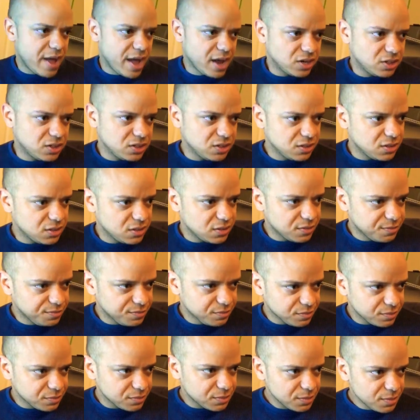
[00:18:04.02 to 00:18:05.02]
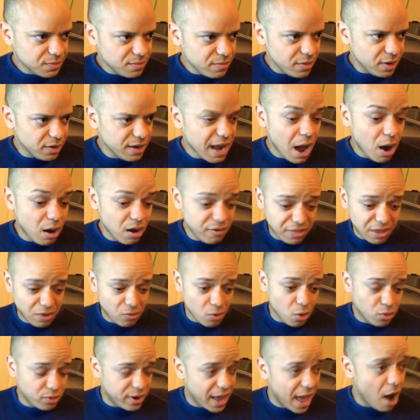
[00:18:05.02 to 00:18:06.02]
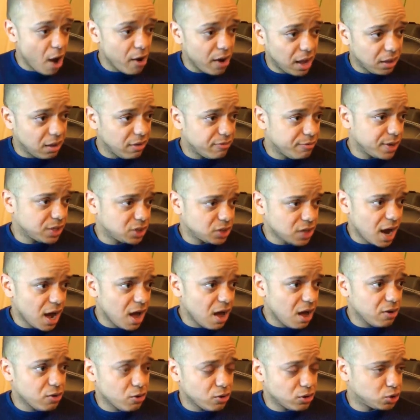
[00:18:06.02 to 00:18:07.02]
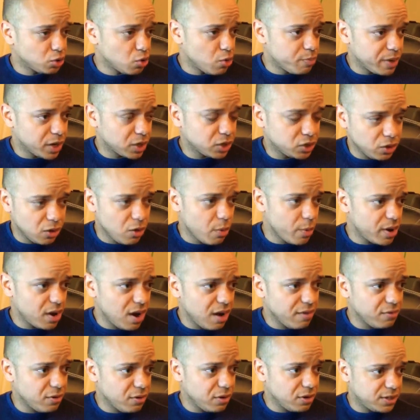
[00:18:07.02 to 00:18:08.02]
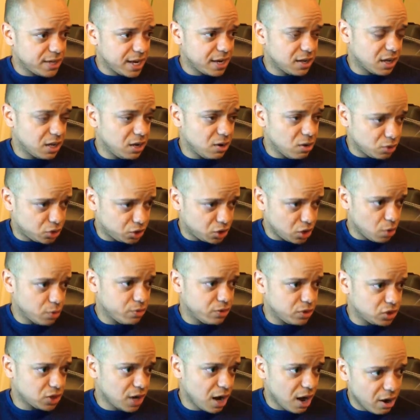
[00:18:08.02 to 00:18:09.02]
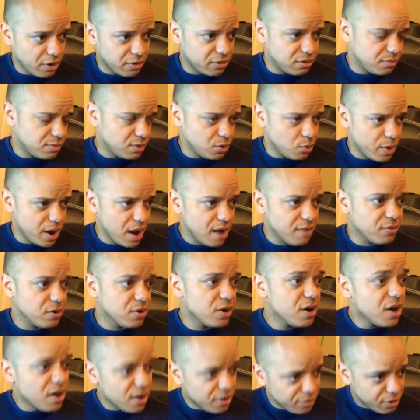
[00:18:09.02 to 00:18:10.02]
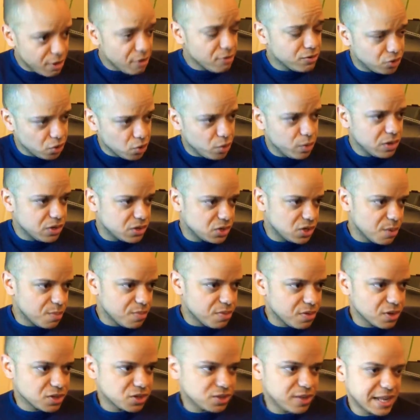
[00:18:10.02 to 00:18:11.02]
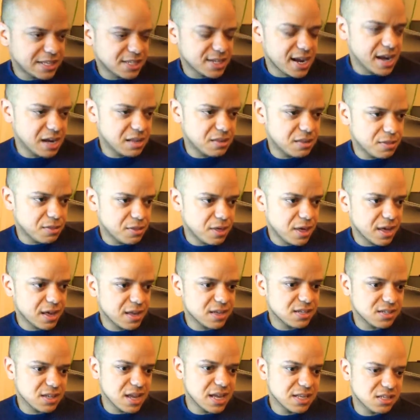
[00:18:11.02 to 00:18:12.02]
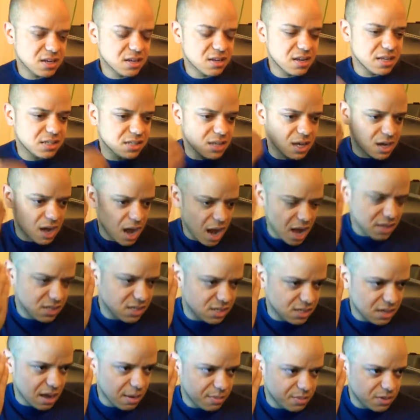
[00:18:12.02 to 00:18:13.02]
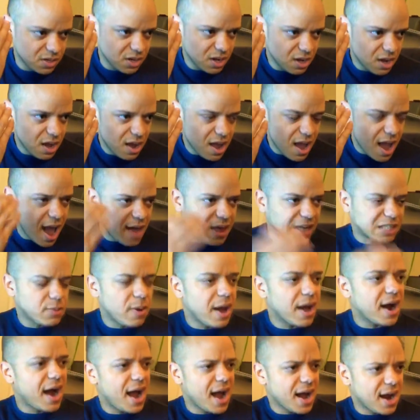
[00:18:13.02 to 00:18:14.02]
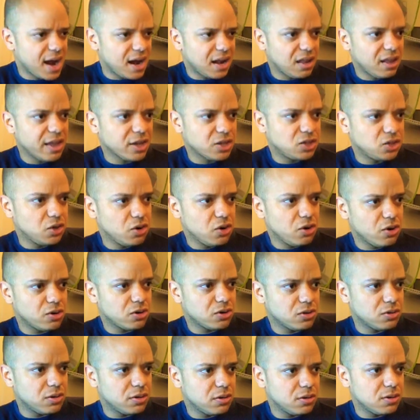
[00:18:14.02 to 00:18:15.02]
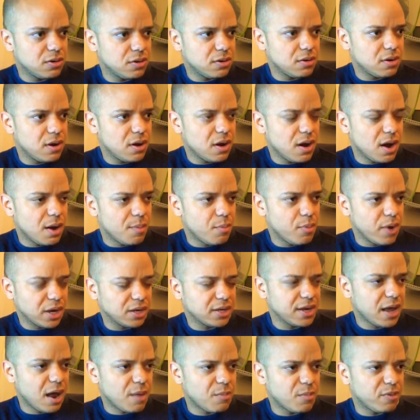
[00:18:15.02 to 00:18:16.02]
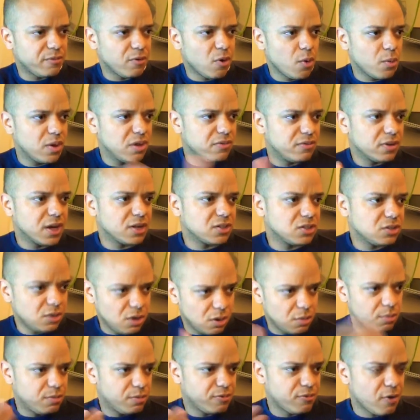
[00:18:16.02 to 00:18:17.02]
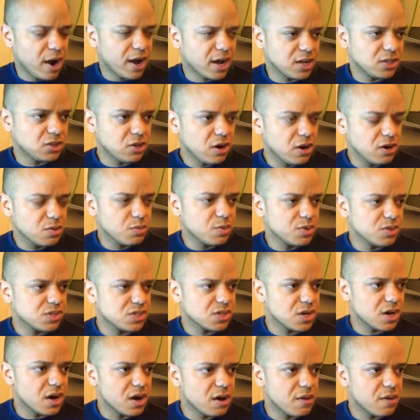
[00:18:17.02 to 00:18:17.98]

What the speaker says: actions. Mm-hmm. Now, if they wrote down, I love my child, or drew a picture or whatever, and showed the child and whatever, they're doing something. So that's kind of the thing. It's a concept. Mm-hmm. And that's why I kind of liked your breakdown before we even before I got started was...